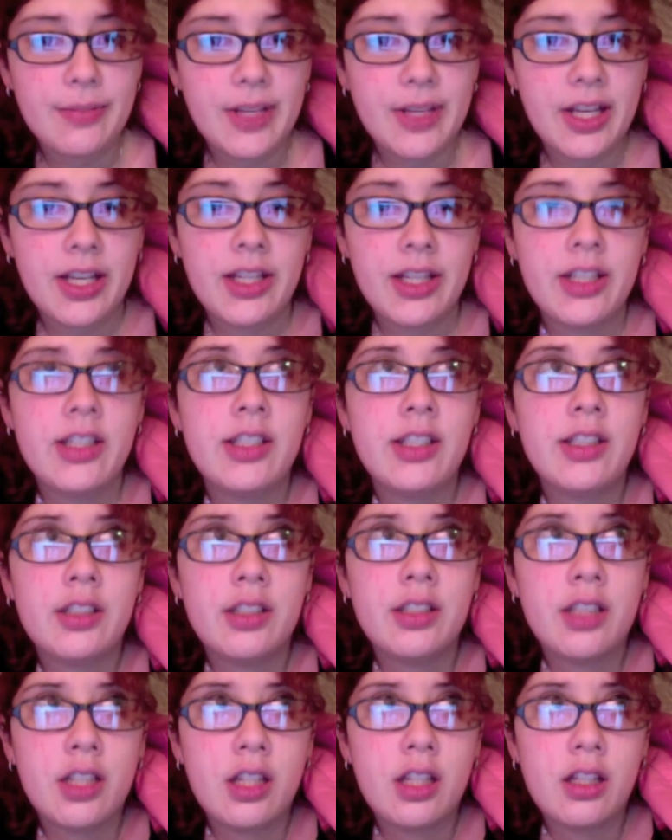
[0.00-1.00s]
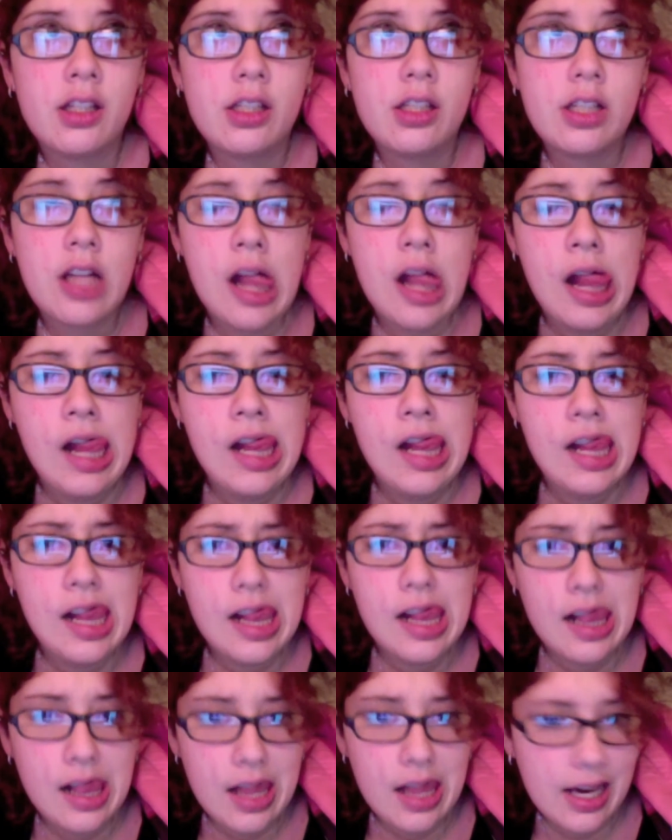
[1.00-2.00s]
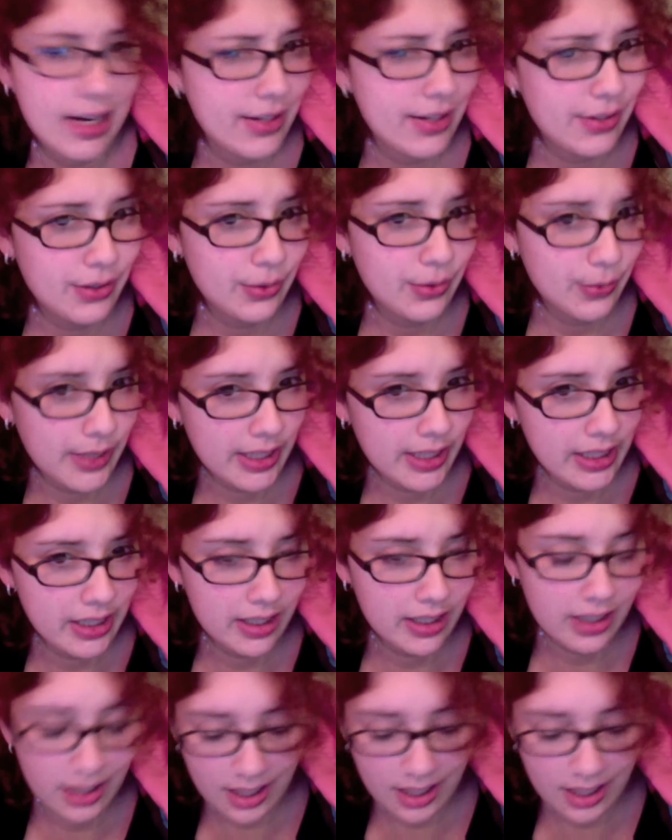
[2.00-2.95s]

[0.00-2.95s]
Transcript: again last week,